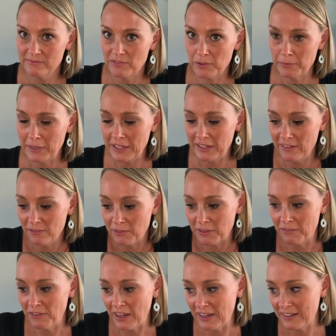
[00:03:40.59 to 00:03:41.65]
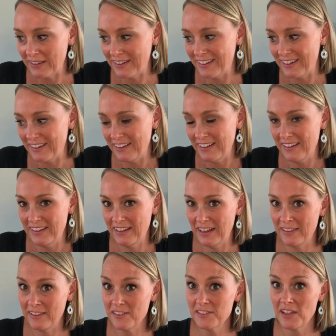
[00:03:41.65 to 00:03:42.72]
for me, with vodka,
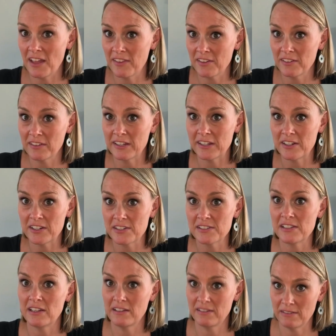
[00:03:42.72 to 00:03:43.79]
there's other liquors